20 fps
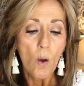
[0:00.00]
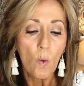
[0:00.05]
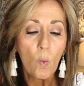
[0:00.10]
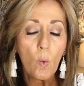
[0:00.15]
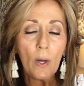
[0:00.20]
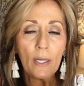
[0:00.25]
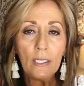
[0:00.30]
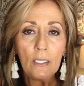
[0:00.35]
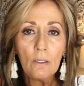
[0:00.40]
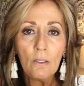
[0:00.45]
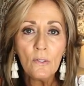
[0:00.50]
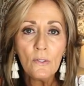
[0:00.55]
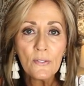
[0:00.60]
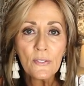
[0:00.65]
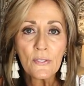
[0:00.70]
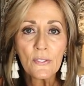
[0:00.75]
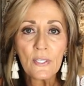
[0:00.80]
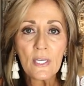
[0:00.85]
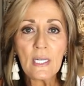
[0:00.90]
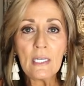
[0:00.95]
When you
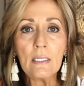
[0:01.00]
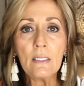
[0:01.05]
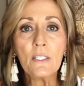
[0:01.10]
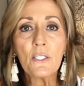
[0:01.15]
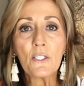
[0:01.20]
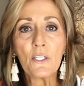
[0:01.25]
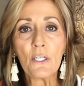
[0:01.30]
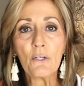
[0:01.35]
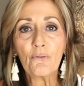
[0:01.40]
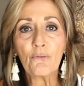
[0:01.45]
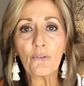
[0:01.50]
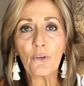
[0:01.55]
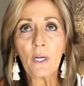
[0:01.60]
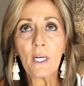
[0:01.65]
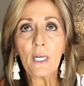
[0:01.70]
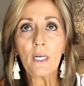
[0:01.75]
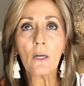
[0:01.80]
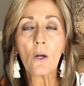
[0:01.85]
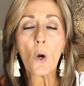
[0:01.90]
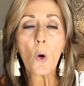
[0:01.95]
see
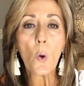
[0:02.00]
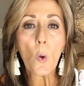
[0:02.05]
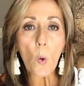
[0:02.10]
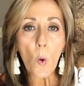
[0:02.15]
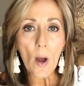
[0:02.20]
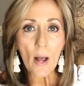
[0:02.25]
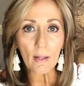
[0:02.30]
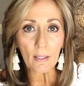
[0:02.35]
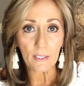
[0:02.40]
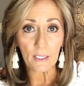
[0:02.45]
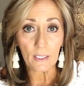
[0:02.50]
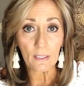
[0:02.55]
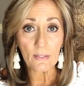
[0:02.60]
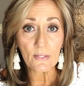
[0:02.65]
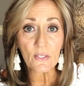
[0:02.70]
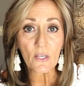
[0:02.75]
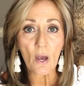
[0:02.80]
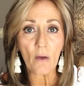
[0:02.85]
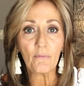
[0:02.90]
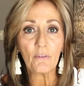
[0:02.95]
different
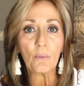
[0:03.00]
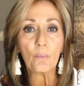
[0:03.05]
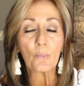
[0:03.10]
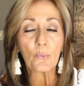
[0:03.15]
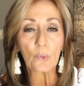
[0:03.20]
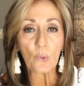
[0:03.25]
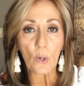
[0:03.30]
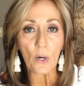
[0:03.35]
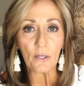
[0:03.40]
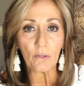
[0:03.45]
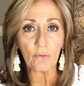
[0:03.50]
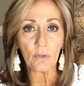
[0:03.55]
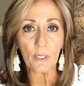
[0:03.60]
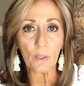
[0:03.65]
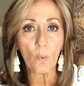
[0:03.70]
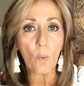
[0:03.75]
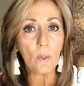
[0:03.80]
qualities of embroidery,